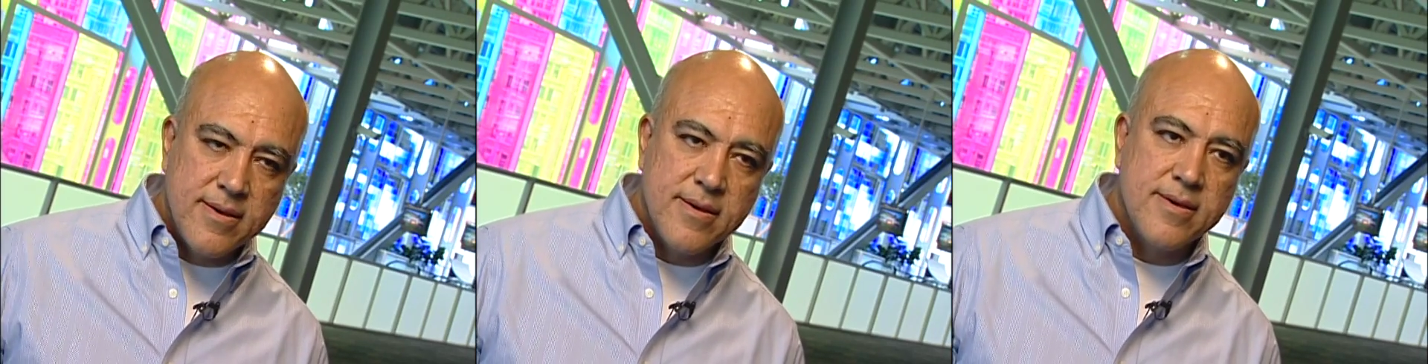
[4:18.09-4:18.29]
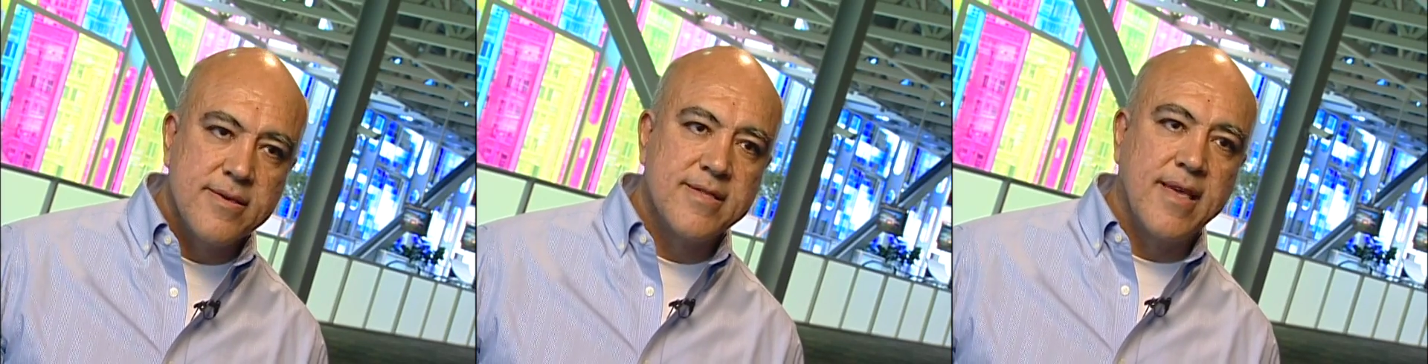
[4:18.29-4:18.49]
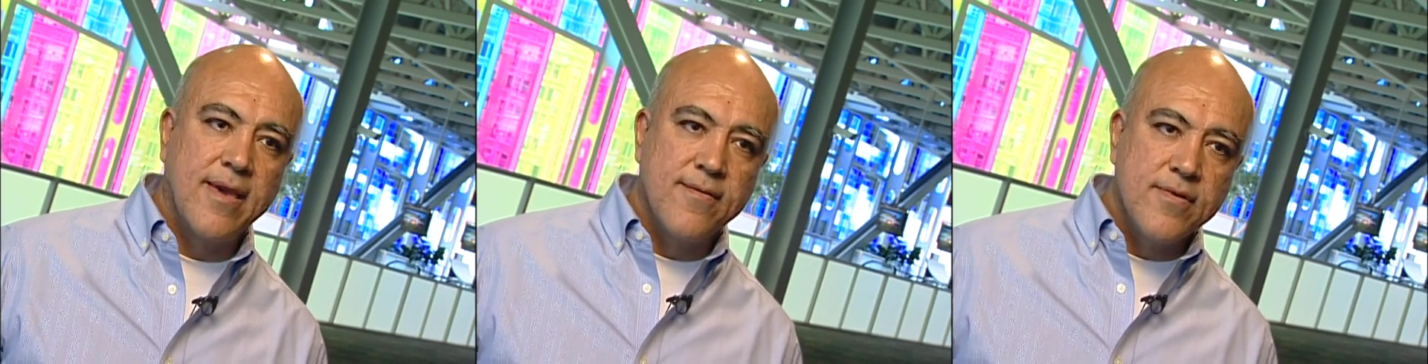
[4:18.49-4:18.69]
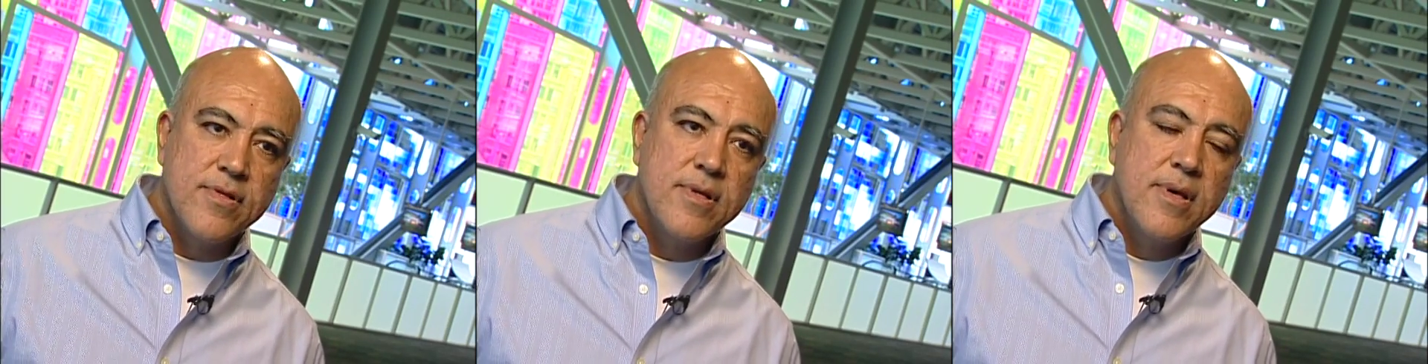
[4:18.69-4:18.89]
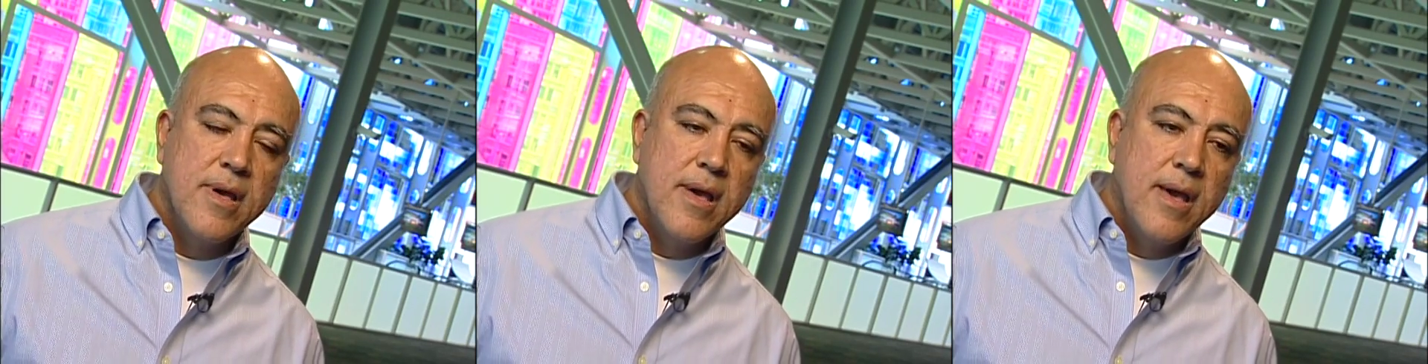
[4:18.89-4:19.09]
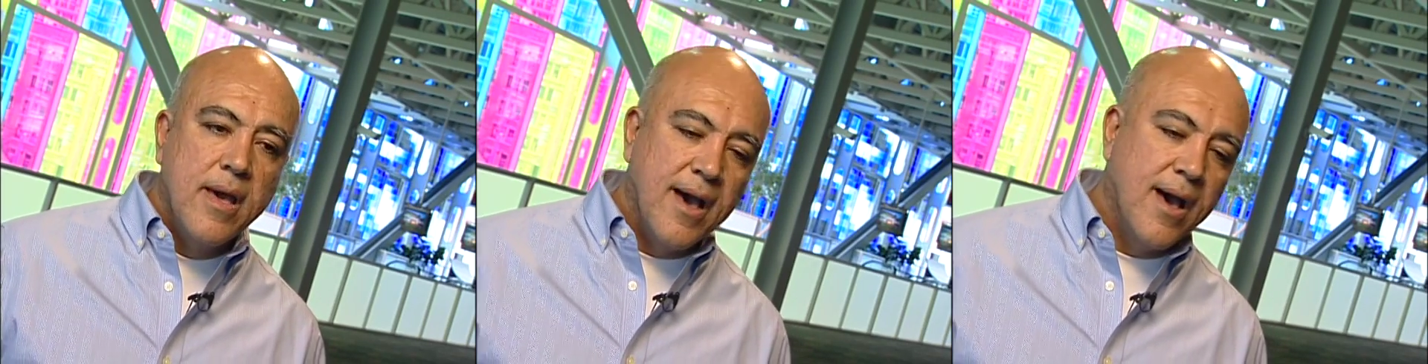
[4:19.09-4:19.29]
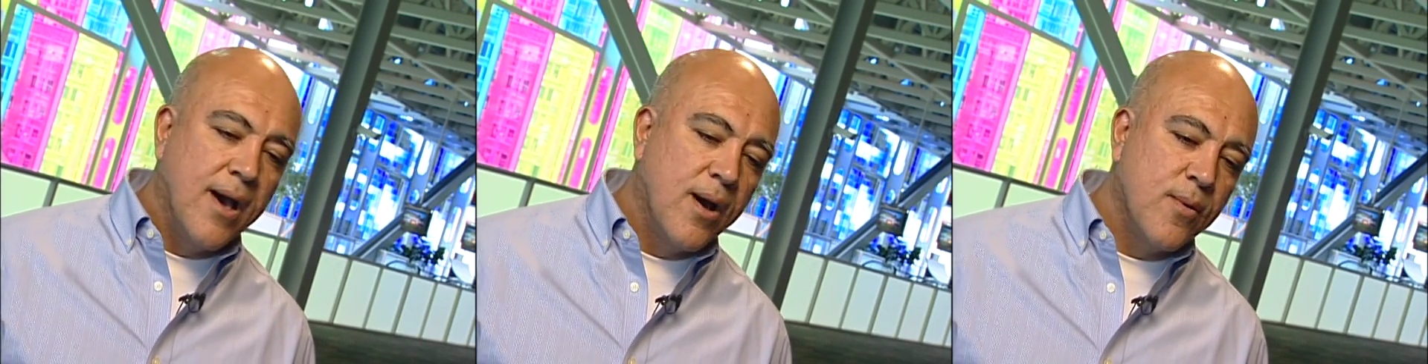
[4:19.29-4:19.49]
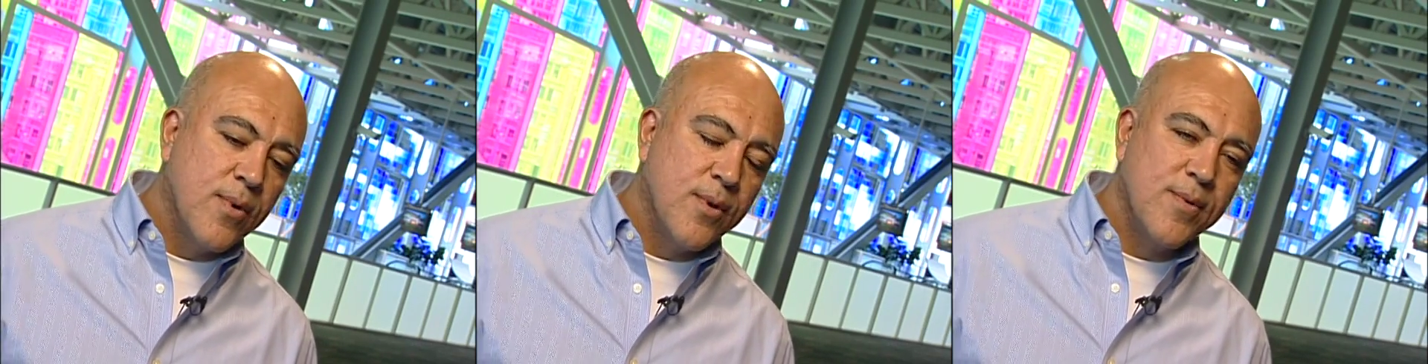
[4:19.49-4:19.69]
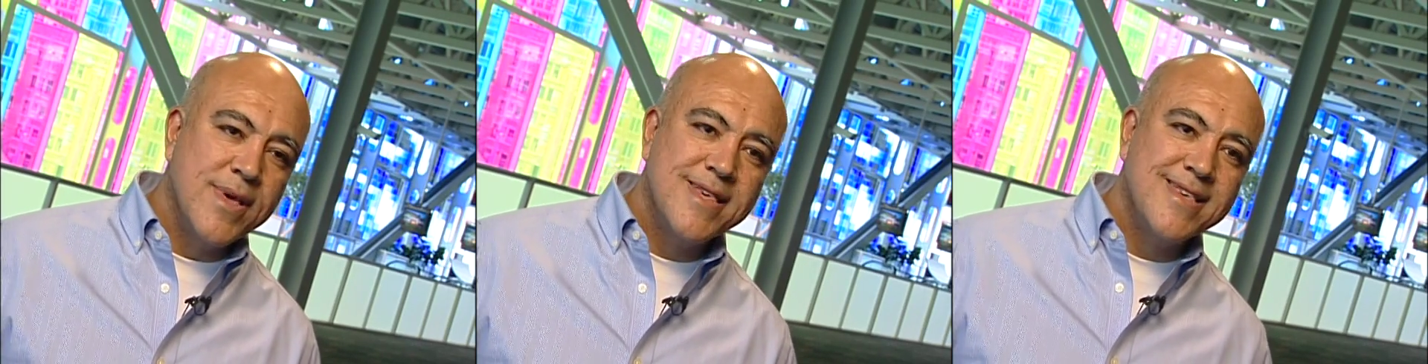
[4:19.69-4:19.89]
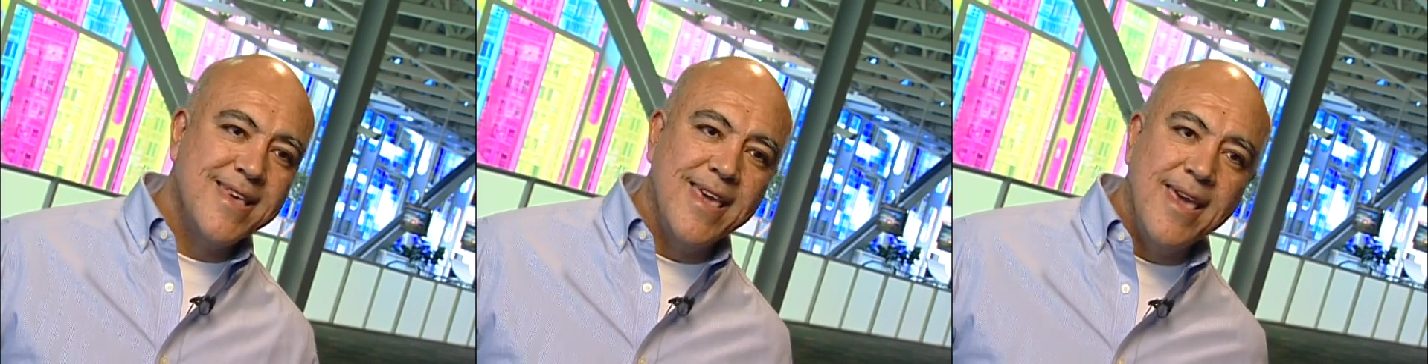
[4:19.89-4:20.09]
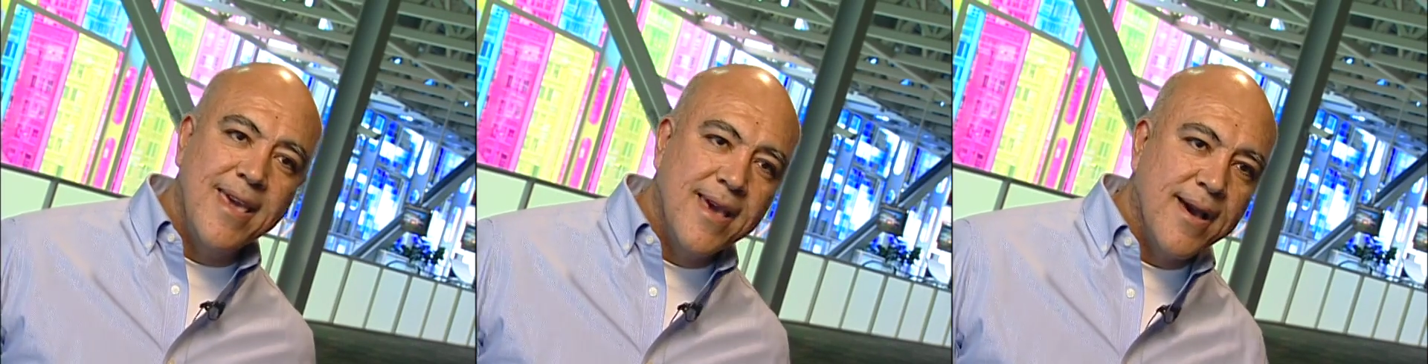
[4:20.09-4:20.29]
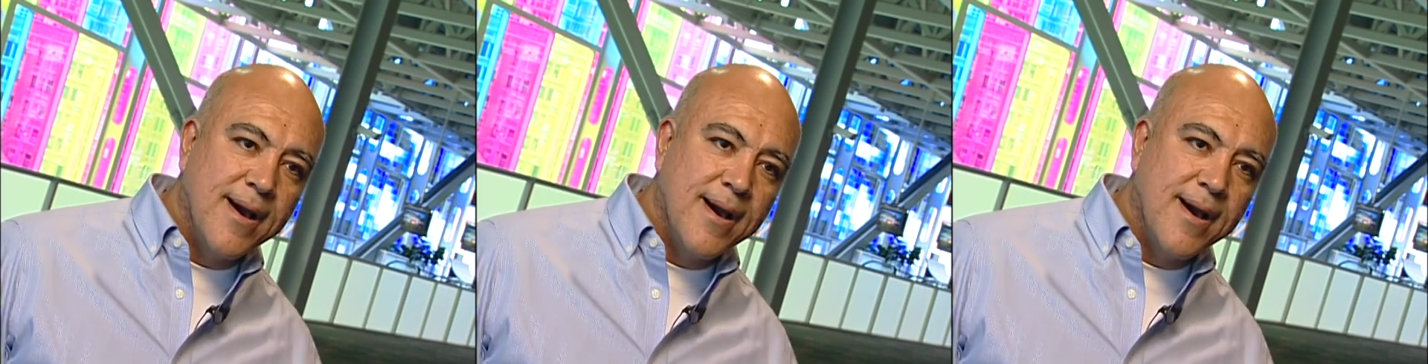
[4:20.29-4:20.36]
stable. When we see